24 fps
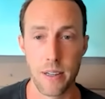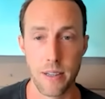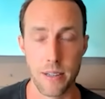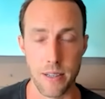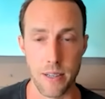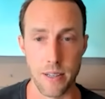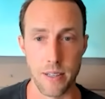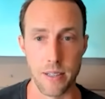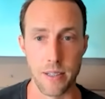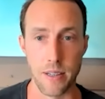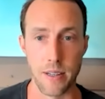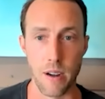
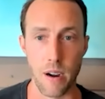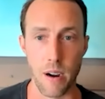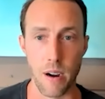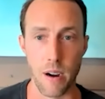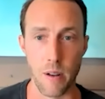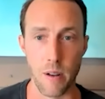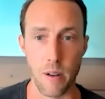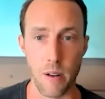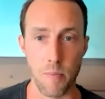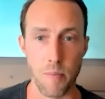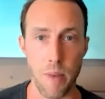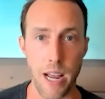since the dawn
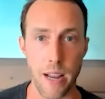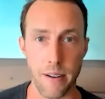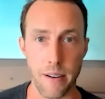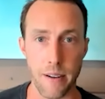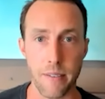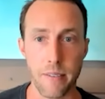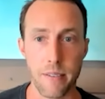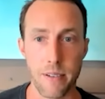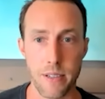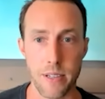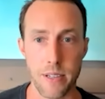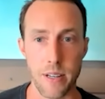of
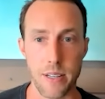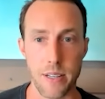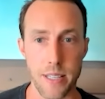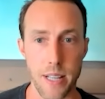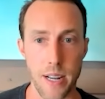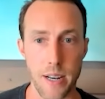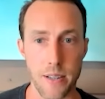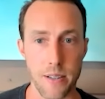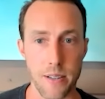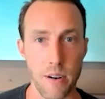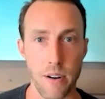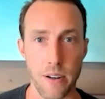man, since
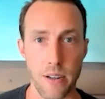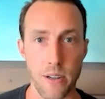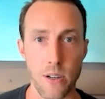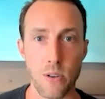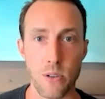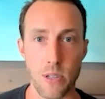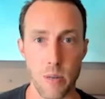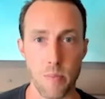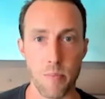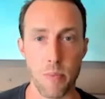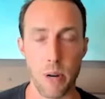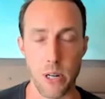they started
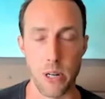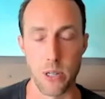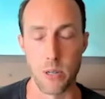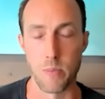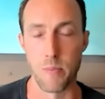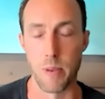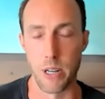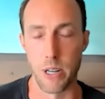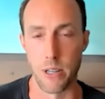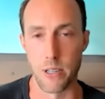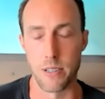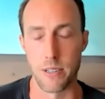using precious
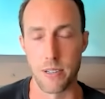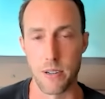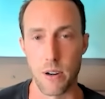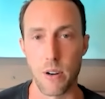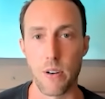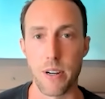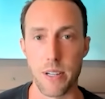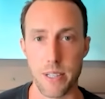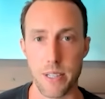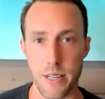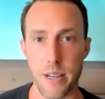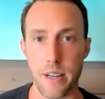metals as
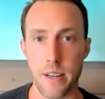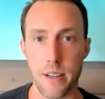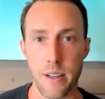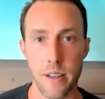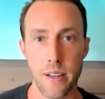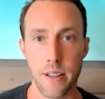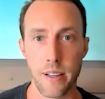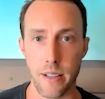currency.